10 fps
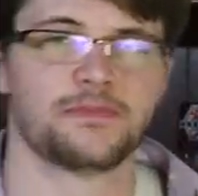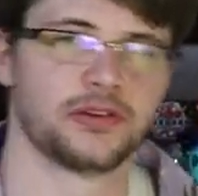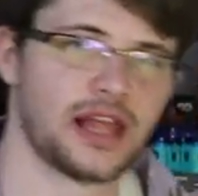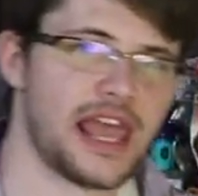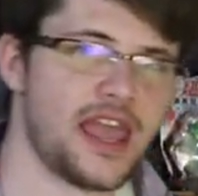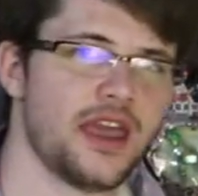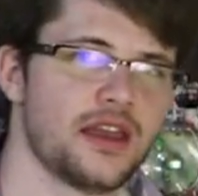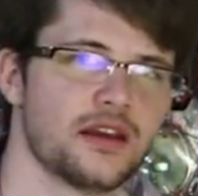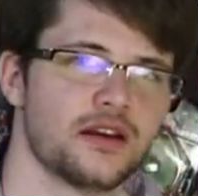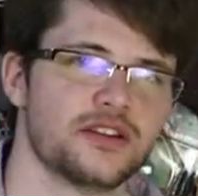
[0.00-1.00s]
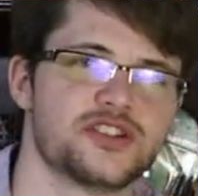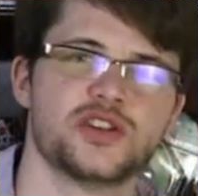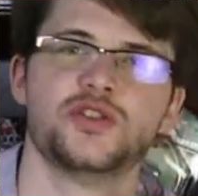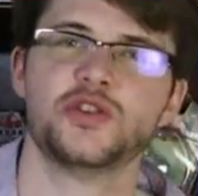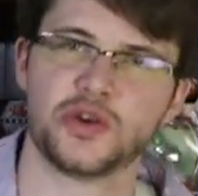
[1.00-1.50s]
playing
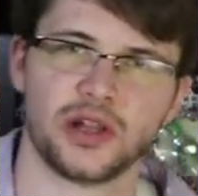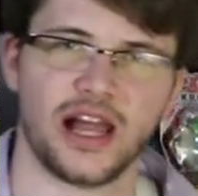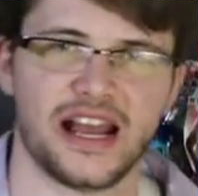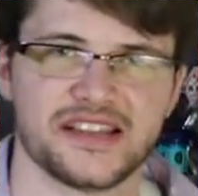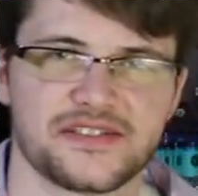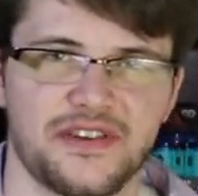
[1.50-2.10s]
to utilize